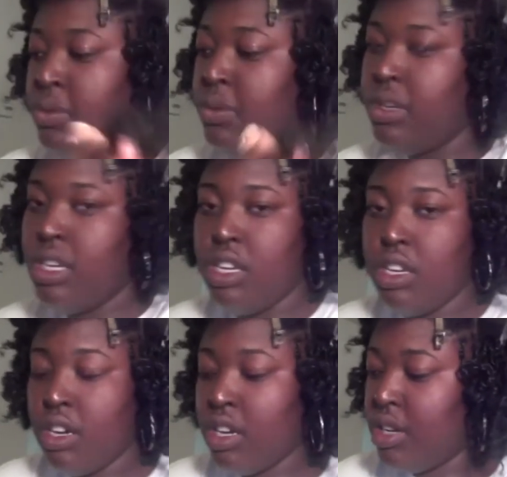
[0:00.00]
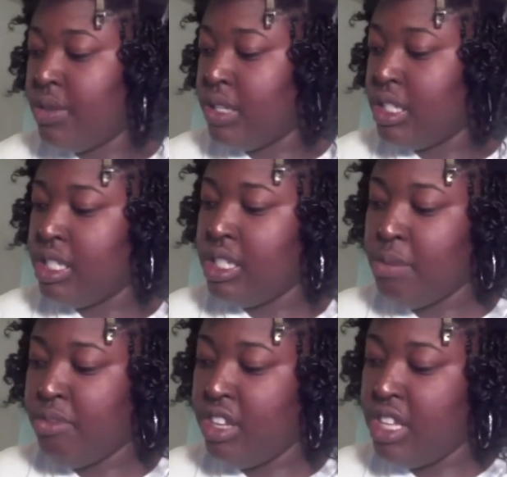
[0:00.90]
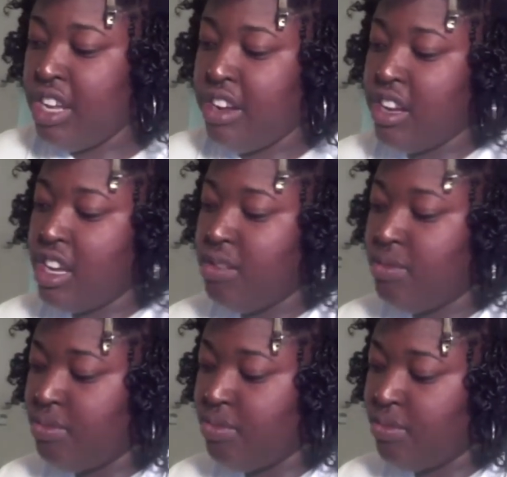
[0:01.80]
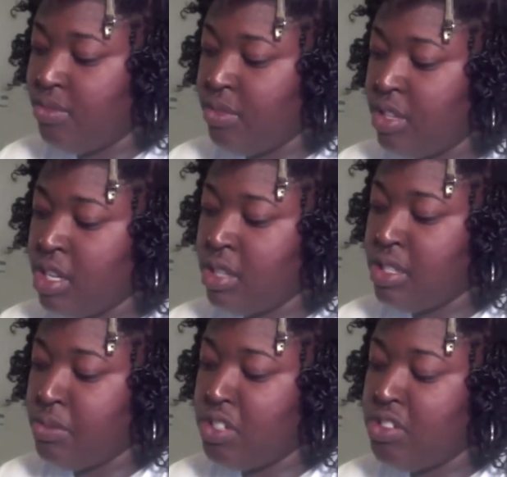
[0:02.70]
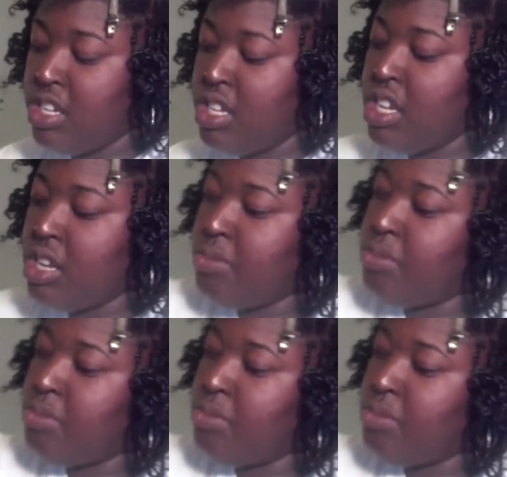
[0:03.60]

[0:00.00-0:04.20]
we are going to separate the hair again. I'll demonstrate it again.